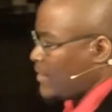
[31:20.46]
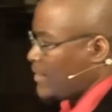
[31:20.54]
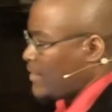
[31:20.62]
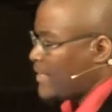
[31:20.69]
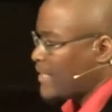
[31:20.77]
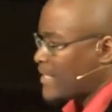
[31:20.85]

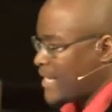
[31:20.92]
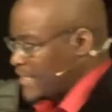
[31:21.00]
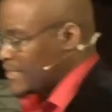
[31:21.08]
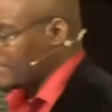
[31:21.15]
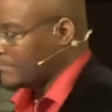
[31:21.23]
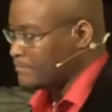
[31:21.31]
in a
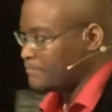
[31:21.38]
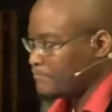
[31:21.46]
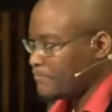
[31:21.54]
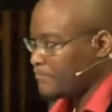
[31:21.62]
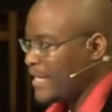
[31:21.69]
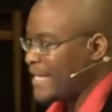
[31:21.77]
kingdom.
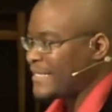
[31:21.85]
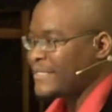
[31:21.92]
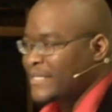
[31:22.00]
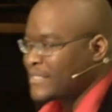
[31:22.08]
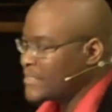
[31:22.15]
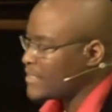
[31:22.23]
It
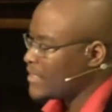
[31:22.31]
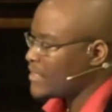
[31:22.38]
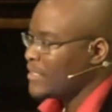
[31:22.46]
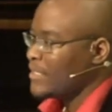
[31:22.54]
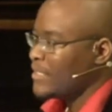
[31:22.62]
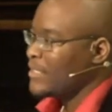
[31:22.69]
doesn't
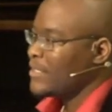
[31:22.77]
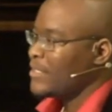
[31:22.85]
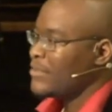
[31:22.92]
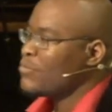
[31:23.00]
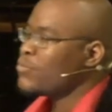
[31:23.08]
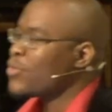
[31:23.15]

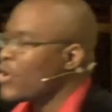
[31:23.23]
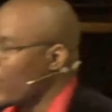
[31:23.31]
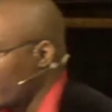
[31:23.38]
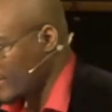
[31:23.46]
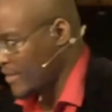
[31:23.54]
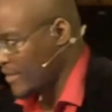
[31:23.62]

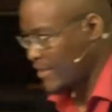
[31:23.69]
work.